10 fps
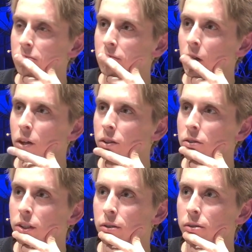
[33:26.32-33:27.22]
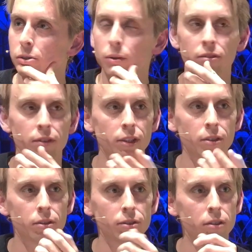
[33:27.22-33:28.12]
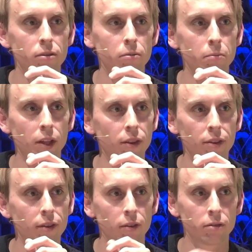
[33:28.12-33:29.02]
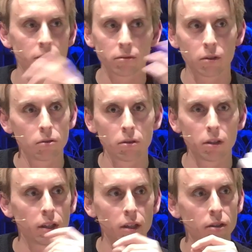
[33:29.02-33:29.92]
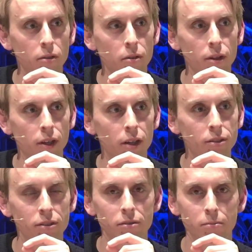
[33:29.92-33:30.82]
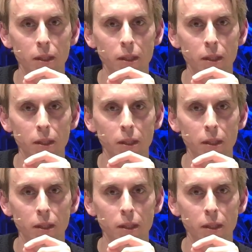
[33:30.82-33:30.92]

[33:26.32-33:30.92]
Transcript: one hundred or two hundred euros in a whole month on on all uh, all the costs, maybe